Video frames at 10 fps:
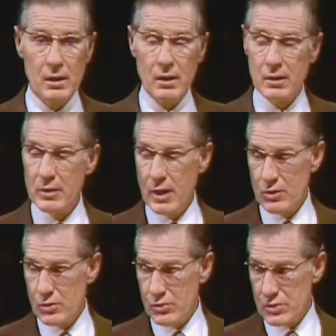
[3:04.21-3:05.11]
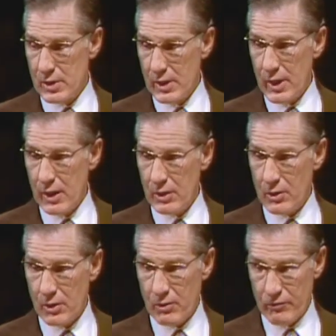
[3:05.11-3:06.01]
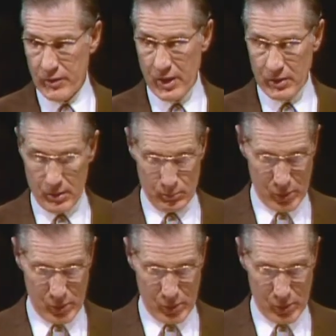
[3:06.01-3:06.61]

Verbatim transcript: continues to need her faith and